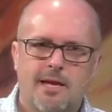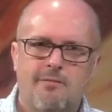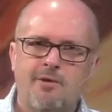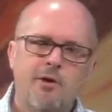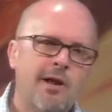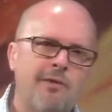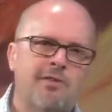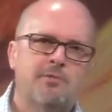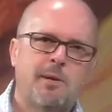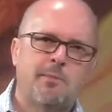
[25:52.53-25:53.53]
If you don't have
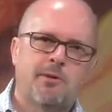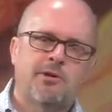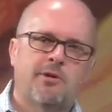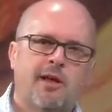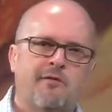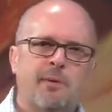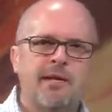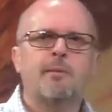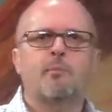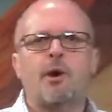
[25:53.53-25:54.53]
these people in your life,
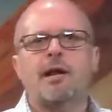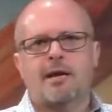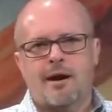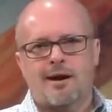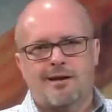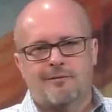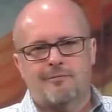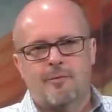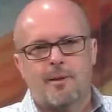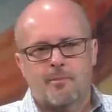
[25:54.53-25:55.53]
begin to pray to God
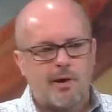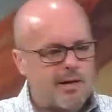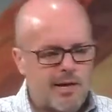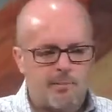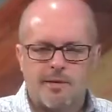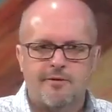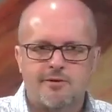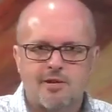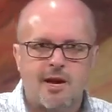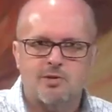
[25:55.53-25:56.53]
for people. I believe
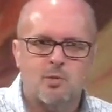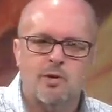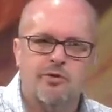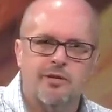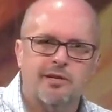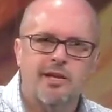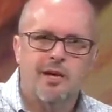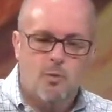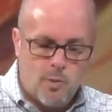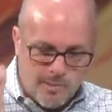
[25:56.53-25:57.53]
it's God's will that
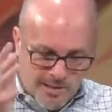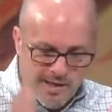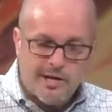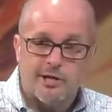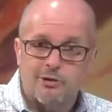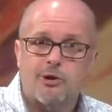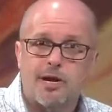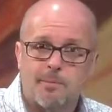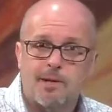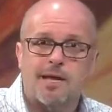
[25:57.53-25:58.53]
we be like a
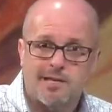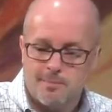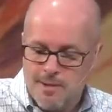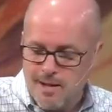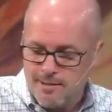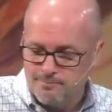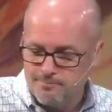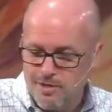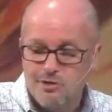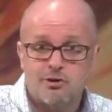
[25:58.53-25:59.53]
tree planted by
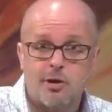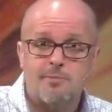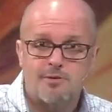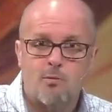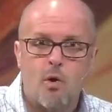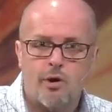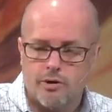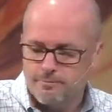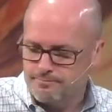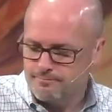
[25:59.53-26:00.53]
streams of
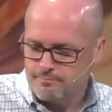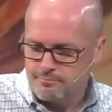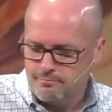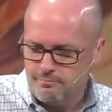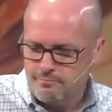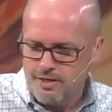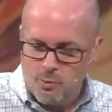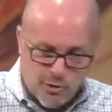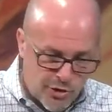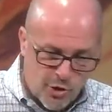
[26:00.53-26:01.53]
water,
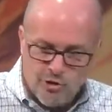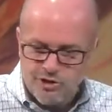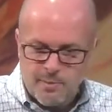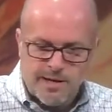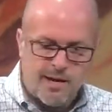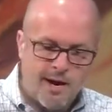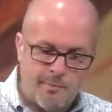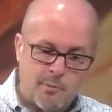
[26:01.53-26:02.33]
that we're nourished by God.